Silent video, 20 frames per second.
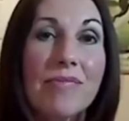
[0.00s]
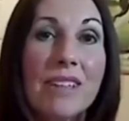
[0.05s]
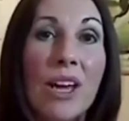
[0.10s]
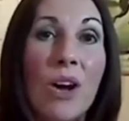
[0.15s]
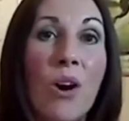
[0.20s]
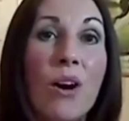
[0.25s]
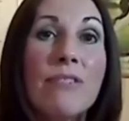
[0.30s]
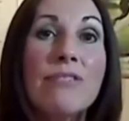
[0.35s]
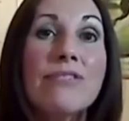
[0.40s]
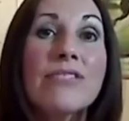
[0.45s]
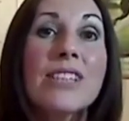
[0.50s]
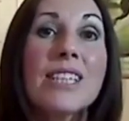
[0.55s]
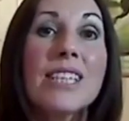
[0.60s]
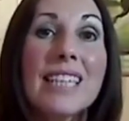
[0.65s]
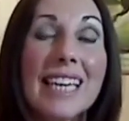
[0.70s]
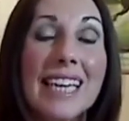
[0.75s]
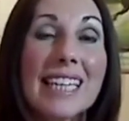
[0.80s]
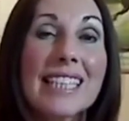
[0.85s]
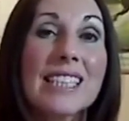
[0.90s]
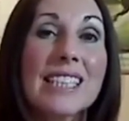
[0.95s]

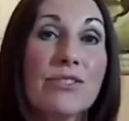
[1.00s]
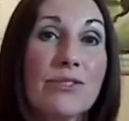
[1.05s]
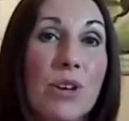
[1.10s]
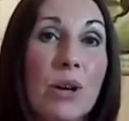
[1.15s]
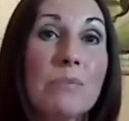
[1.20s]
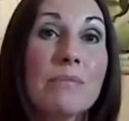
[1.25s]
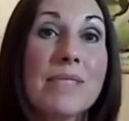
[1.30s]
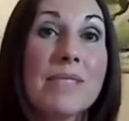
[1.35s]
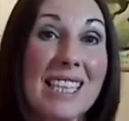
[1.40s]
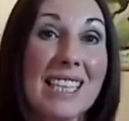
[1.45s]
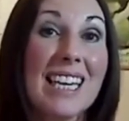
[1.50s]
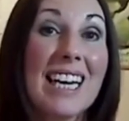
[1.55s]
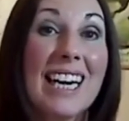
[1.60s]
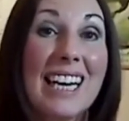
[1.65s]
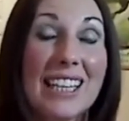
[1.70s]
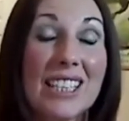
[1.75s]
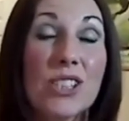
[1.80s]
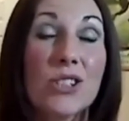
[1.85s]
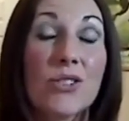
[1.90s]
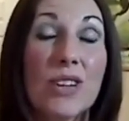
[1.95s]
often it's from
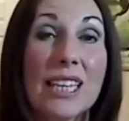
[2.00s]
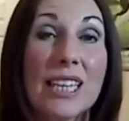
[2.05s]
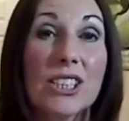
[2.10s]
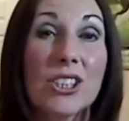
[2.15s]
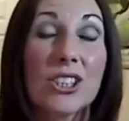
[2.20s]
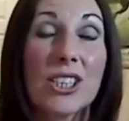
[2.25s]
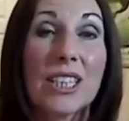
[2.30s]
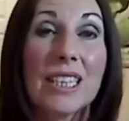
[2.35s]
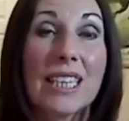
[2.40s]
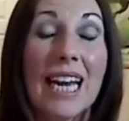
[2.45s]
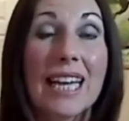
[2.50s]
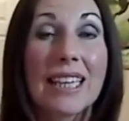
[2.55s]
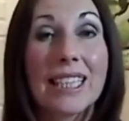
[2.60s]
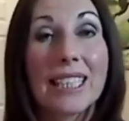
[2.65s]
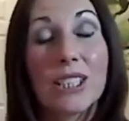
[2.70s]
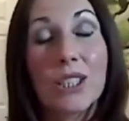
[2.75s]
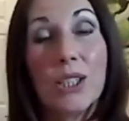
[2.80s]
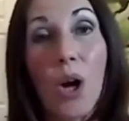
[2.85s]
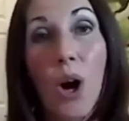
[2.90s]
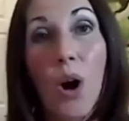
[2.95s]
dehydration, and
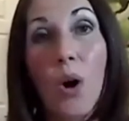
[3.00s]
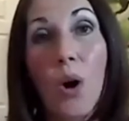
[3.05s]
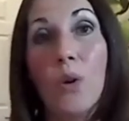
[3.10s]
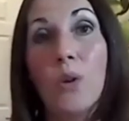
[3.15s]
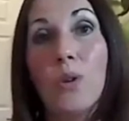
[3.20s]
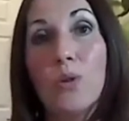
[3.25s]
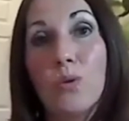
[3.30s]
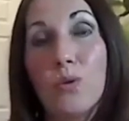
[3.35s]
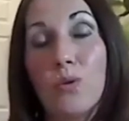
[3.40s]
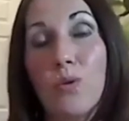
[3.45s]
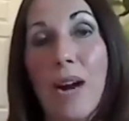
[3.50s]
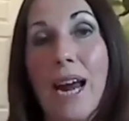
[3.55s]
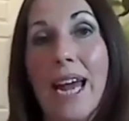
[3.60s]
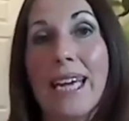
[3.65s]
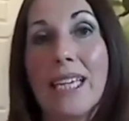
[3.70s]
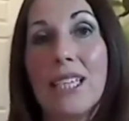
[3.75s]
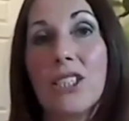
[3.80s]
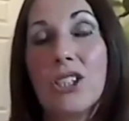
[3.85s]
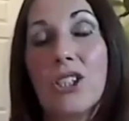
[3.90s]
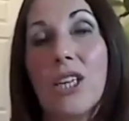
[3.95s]
this whole
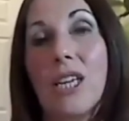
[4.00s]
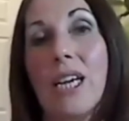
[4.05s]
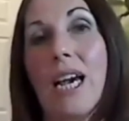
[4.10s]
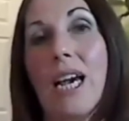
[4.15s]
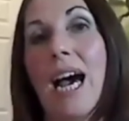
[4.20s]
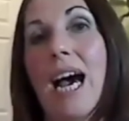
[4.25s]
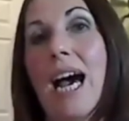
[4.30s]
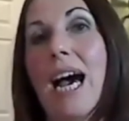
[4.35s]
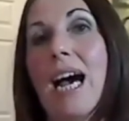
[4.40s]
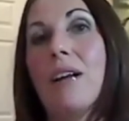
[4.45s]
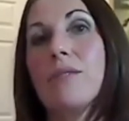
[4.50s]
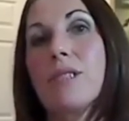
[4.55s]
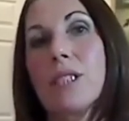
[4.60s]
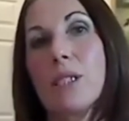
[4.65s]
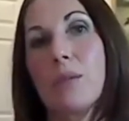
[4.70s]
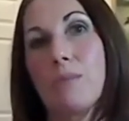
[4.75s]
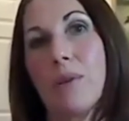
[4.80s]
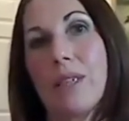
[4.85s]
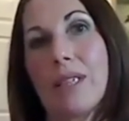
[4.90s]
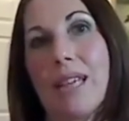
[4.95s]
range helps
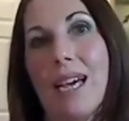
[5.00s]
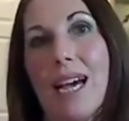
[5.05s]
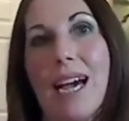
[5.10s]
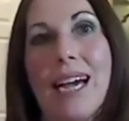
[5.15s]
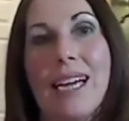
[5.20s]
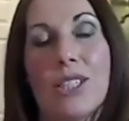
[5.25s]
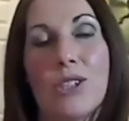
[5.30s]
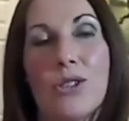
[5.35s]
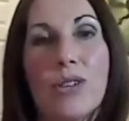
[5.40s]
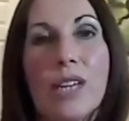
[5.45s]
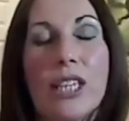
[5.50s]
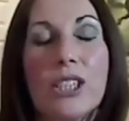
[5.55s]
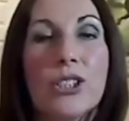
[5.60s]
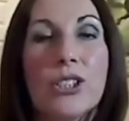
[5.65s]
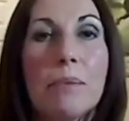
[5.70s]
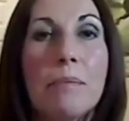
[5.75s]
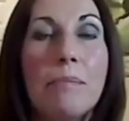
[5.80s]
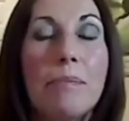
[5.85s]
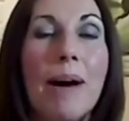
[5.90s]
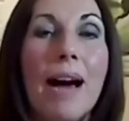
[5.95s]
to put the
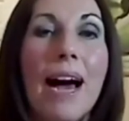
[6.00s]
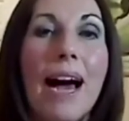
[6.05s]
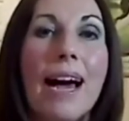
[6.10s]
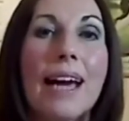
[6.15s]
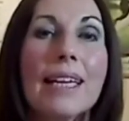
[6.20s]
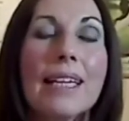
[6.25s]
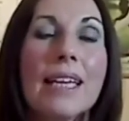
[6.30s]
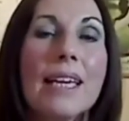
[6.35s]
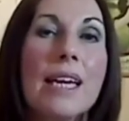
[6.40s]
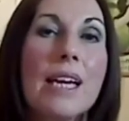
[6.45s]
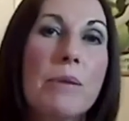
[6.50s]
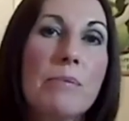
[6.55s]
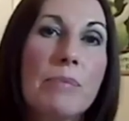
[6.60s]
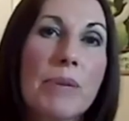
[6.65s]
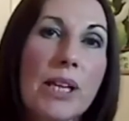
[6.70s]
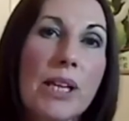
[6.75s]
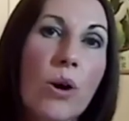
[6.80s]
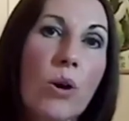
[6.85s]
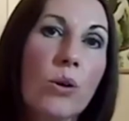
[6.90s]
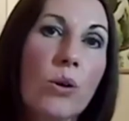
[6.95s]
hydration back,
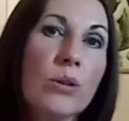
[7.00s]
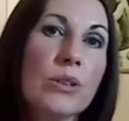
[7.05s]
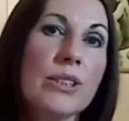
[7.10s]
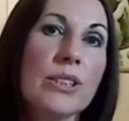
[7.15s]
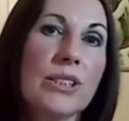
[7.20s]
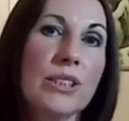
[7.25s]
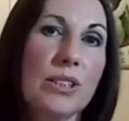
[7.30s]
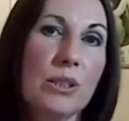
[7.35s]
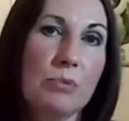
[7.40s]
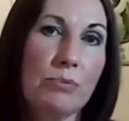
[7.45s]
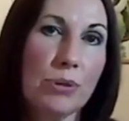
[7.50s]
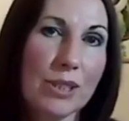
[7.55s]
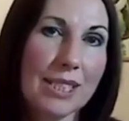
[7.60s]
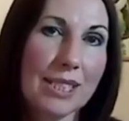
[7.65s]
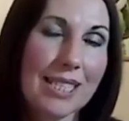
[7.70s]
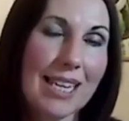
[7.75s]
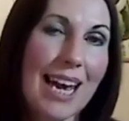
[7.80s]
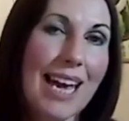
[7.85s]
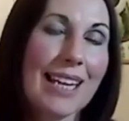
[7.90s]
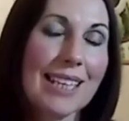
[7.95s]
but it also
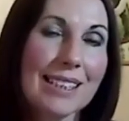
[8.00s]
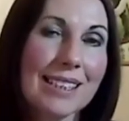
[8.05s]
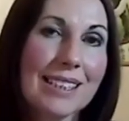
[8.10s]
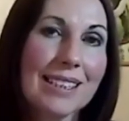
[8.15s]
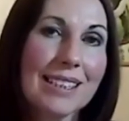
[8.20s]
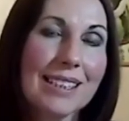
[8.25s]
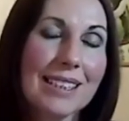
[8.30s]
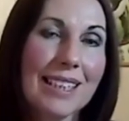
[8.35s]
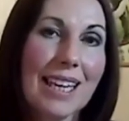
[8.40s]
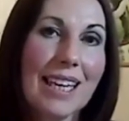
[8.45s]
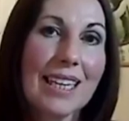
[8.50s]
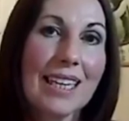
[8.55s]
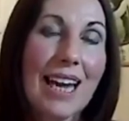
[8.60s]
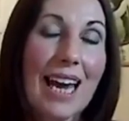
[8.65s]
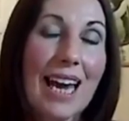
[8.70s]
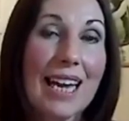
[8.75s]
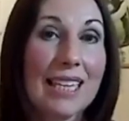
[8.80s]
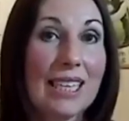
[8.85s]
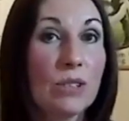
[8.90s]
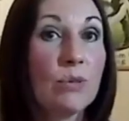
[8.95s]
protects the skin
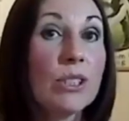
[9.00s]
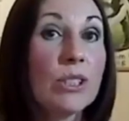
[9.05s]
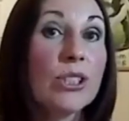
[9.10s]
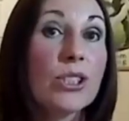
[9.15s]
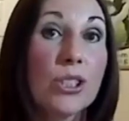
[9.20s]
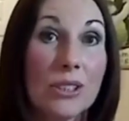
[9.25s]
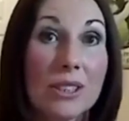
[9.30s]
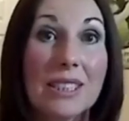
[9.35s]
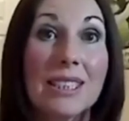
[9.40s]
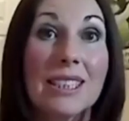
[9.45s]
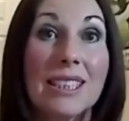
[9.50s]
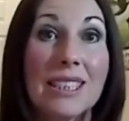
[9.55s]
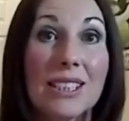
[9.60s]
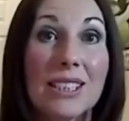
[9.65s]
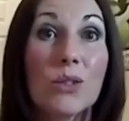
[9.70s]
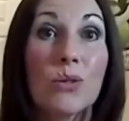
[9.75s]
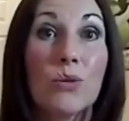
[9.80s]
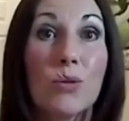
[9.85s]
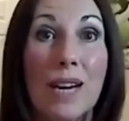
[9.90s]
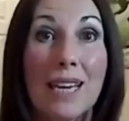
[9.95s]
and it
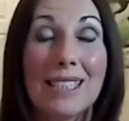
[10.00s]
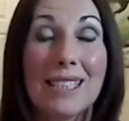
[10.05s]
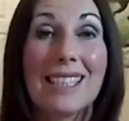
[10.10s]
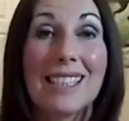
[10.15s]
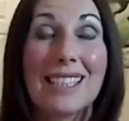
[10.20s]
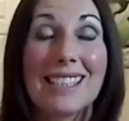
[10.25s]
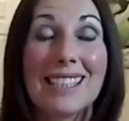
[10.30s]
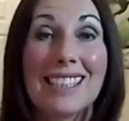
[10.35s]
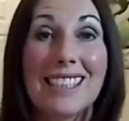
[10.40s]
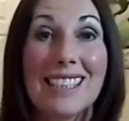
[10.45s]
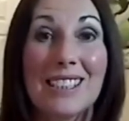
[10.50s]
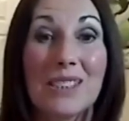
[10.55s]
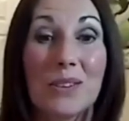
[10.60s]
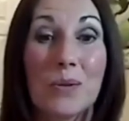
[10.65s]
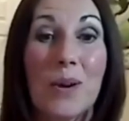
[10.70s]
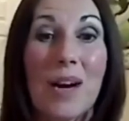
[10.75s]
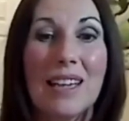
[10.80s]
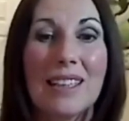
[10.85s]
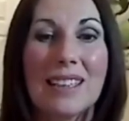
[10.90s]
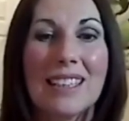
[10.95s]
reduces redness as
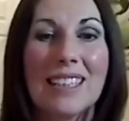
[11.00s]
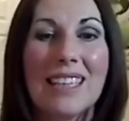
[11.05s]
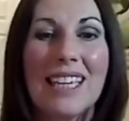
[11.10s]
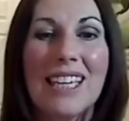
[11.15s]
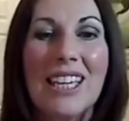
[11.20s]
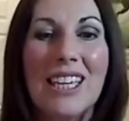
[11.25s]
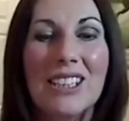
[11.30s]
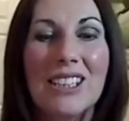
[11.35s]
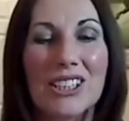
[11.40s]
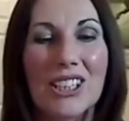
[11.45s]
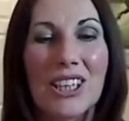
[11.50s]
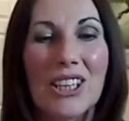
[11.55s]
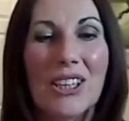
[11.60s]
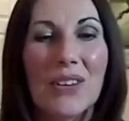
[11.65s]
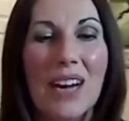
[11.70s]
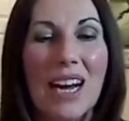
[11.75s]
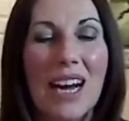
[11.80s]
well. So